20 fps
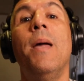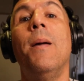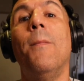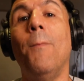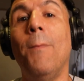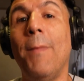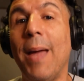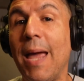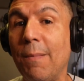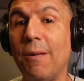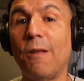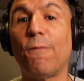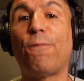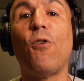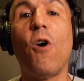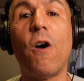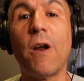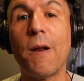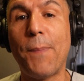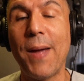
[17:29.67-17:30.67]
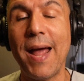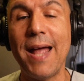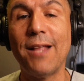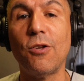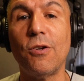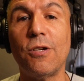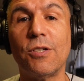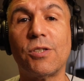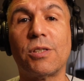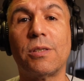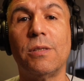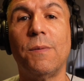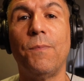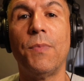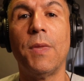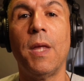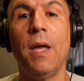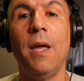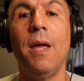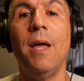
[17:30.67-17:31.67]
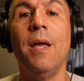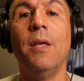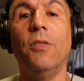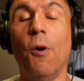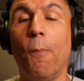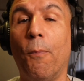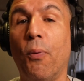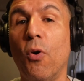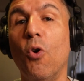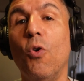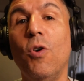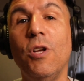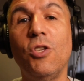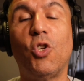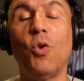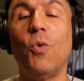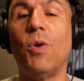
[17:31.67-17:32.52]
Maybe the Florida Panthers? The Bruins?